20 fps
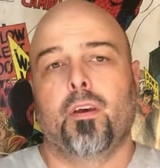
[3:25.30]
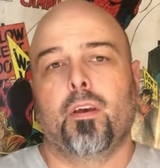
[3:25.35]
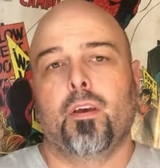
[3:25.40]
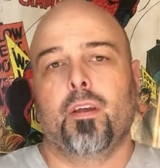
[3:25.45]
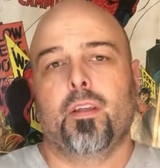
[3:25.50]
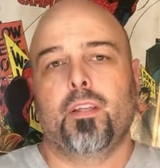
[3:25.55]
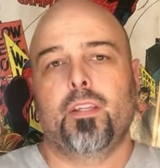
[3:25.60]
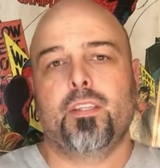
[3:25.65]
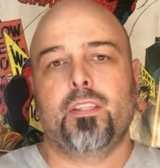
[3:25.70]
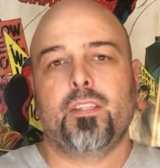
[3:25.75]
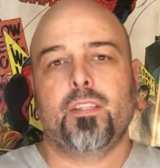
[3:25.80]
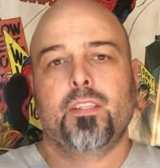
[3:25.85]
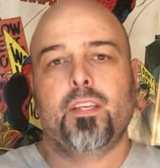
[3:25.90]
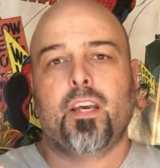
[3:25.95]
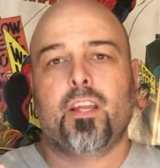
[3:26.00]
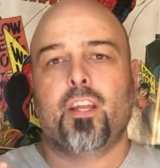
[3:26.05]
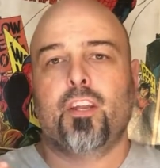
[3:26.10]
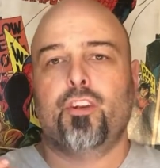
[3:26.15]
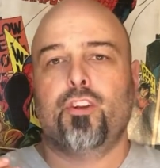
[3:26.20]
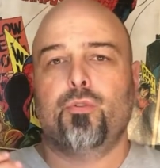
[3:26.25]
This is
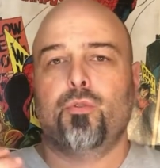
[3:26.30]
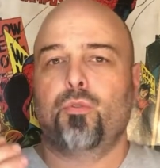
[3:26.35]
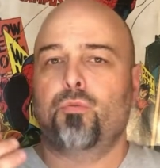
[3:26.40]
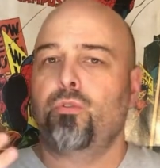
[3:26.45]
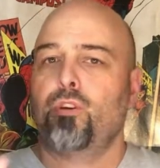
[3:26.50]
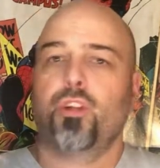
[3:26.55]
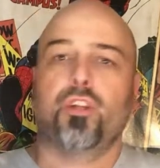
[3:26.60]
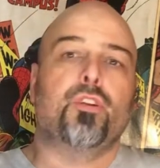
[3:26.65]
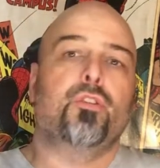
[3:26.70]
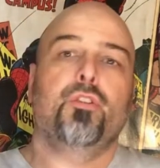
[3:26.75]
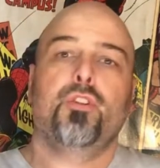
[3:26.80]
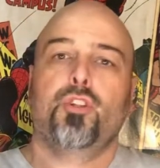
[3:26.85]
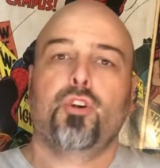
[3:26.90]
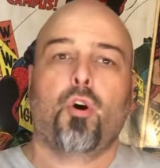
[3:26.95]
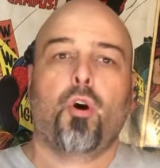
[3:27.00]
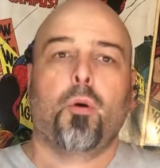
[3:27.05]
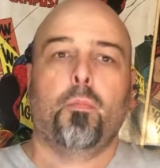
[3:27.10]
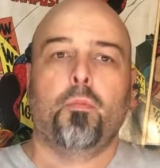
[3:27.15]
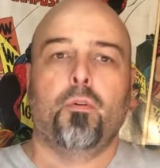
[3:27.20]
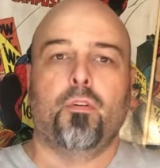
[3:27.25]
how they do a really good
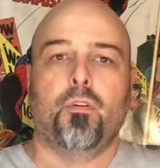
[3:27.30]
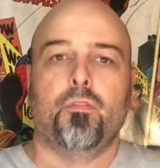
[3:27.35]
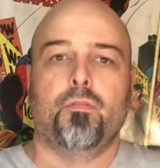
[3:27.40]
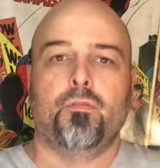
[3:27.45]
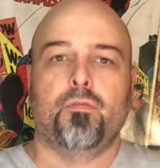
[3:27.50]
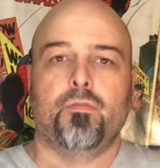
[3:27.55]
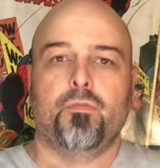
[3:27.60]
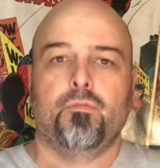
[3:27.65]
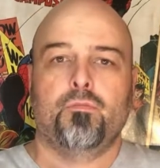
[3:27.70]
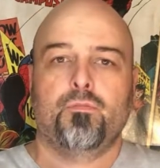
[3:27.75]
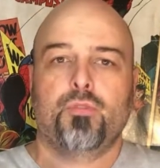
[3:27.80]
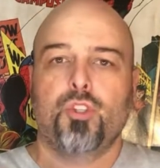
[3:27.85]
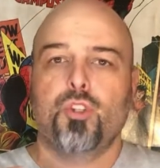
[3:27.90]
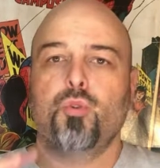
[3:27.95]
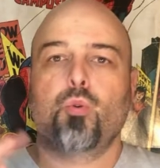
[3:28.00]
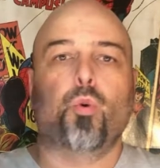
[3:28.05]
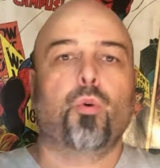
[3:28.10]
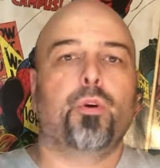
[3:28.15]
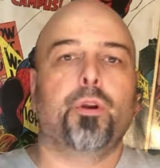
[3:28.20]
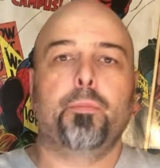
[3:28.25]
job of
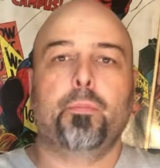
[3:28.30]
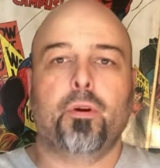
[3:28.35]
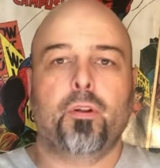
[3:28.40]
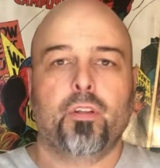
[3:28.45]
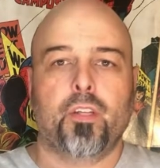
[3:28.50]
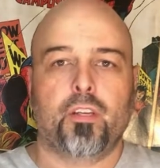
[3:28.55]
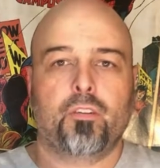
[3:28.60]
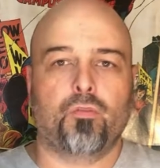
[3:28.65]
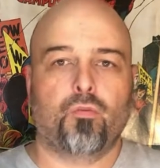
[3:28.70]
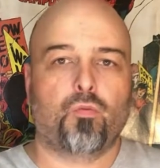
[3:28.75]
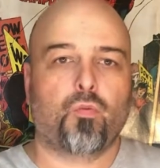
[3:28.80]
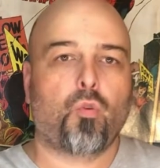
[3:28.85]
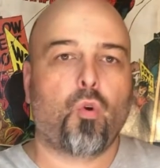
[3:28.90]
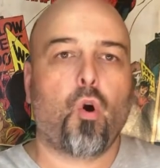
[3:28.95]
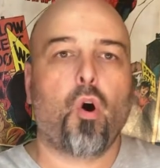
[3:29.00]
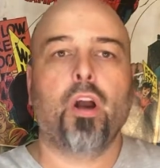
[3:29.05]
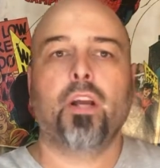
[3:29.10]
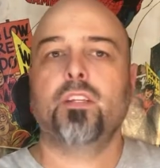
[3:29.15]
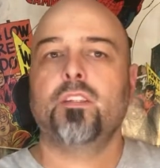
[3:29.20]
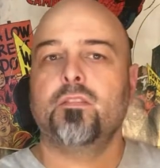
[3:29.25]
story building
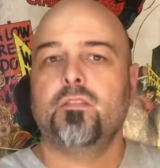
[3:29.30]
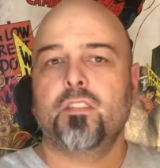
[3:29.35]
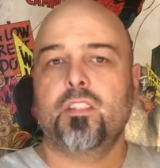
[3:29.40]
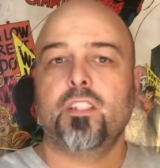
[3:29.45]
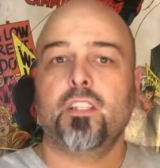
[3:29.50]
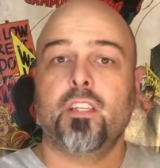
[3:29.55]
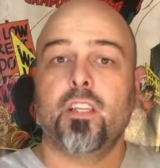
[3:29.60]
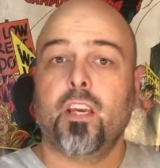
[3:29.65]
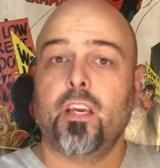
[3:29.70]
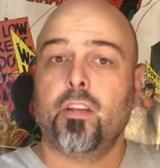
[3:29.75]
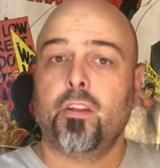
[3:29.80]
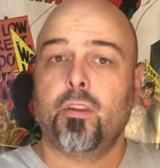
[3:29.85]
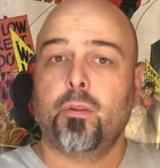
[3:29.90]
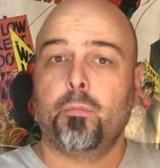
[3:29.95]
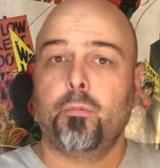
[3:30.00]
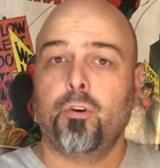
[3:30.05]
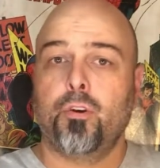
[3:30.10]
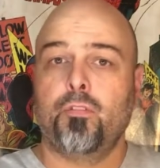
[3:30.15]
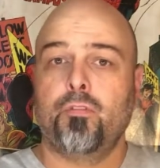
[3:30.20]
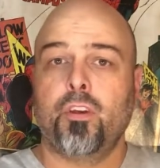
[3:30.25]
right to the end of the
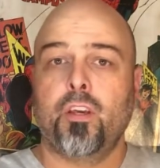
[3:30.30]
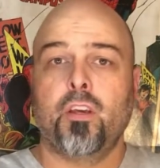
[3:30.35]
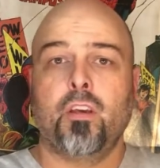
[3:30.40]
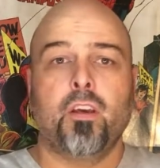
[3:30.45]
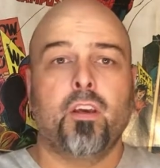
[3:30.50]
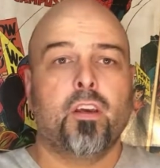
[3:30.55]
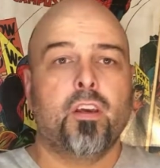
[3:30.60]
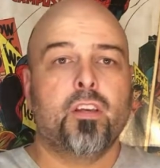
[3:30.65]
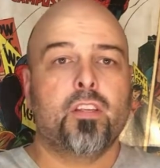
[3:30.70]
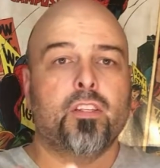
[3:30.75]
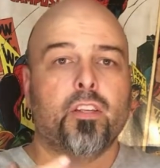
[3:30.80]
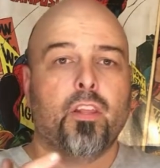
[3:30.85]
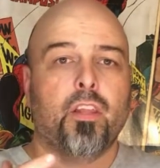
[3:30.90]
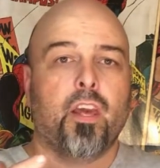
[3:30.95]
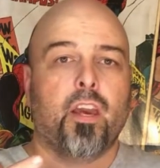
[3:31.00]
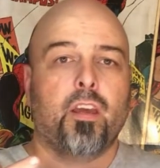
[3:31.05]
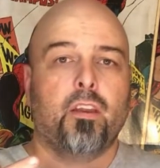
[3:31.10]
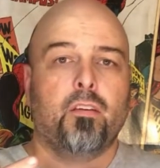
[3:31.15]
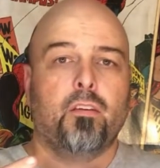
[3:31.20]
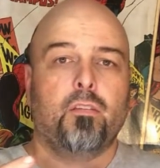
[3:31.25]
movie, so
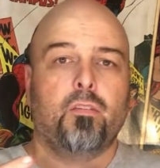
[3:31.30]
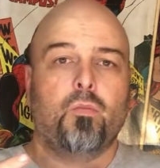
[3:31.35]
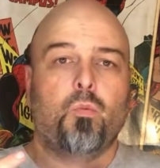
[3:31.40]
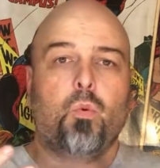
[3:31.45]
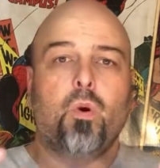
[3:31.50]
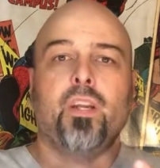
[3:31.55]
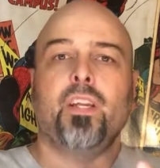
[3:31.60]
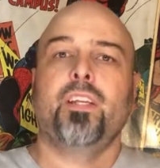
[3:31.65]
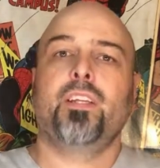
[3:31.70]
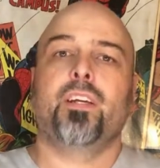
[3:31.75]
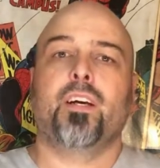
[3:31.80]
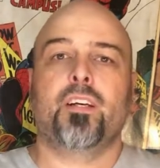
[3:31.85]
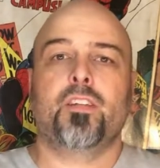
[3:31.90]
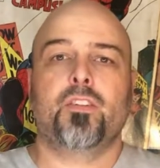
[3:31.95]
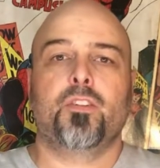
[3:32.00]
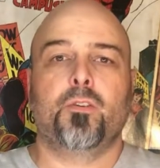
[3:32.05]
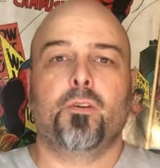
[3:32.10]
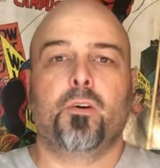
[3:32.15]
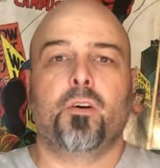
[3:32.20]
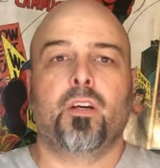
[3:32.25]
that when he does
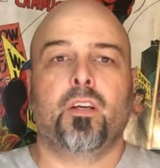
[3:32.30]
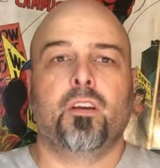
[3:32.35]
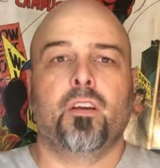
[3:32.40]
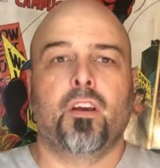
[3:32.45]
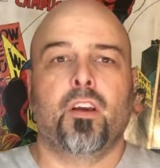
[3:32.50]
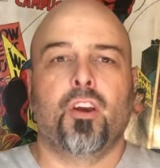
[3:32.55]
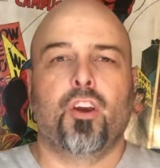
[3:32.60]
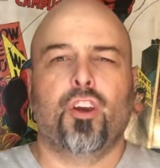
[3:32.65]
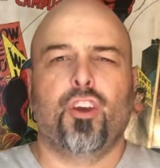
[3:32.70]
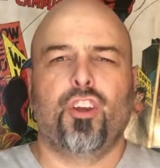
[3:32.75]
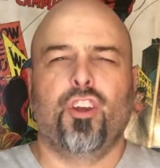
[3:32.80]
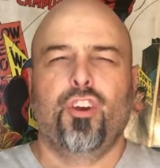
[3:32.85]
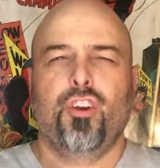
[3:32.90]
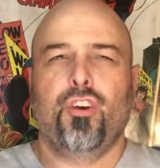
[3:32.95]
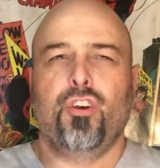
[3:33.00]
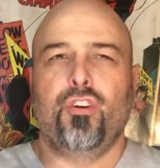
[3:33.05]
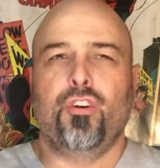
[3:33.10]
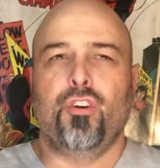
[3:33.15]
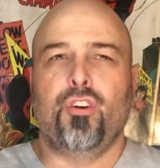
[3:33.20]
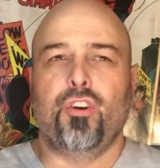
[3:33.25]
die,
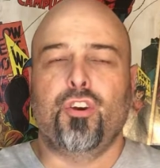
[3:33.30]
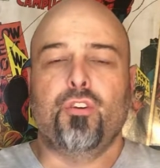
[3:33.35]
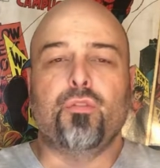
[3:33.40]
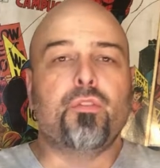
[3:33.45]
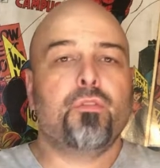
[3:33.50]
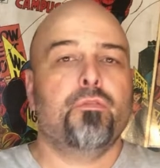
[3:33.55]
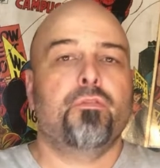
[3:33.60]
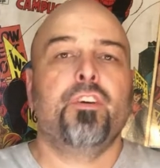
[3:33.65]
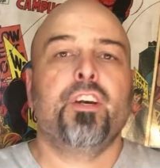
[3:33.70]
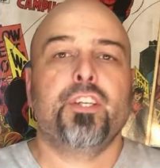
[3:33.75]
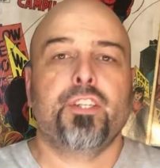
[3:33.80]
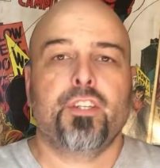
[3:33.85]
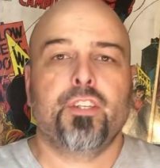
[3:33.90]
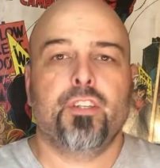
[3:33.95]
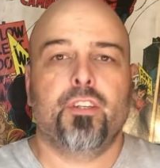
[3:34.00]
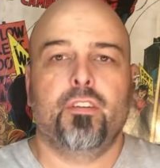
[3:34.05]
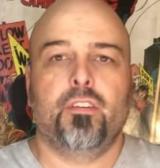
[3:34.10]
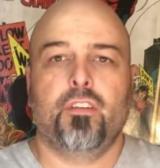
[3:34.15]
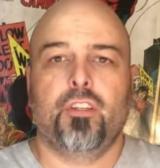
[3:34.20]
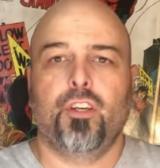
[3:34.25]
you're
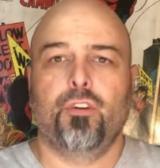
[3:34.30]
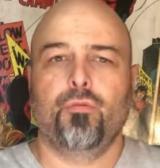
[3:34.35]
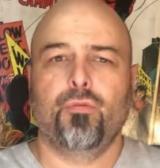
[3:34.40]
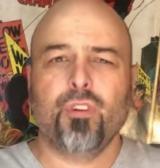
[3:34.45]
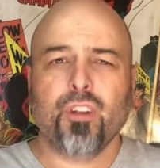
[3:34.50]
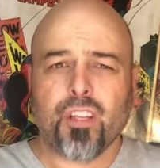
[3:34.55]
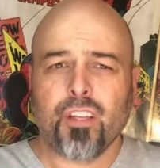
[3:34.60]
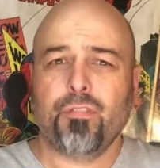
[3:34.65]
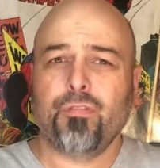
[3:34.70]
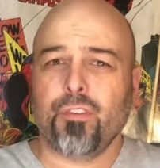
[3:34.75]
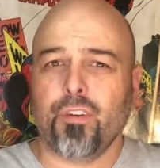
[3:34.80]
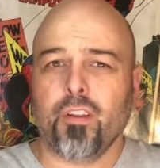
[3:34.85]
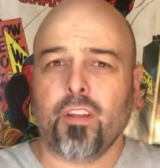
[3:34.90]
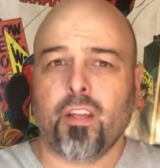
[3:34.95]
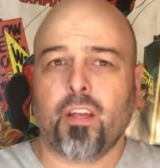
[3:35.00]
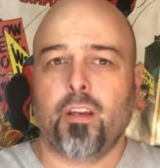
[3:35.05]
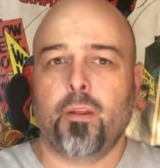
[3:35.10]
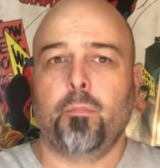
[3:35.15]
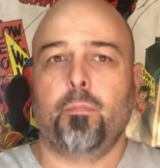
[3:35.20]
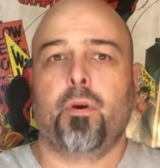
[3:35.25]
invested. You really feel
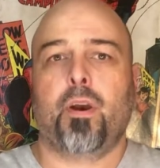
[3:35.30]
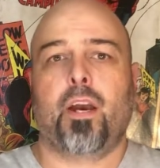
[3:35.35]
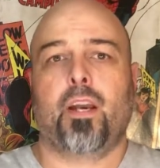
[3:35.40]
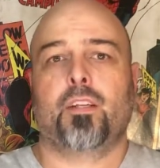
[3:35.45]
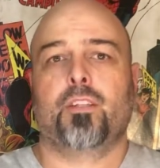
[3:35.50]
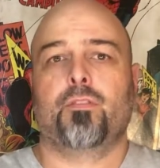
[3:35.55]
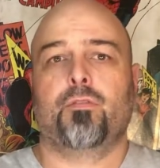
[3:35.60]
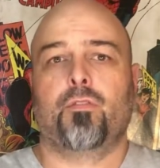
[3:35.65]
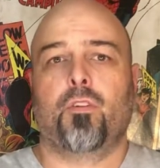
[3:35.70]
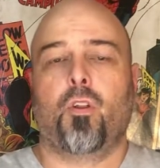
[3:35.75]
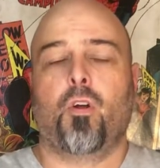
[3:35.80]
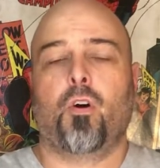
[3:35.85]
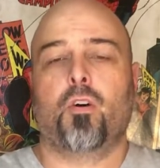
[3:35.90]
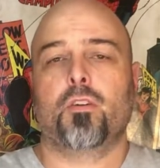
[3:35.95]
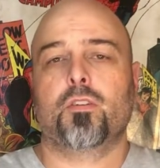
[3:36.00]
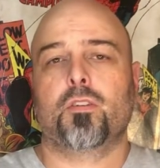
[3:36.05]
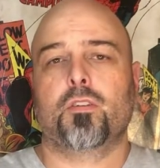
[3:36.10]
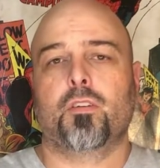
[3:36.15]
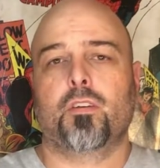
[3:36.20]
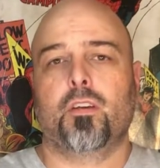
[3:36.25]
that impact of
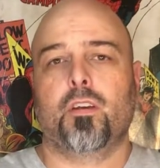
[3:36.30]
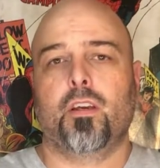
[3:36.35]
loss.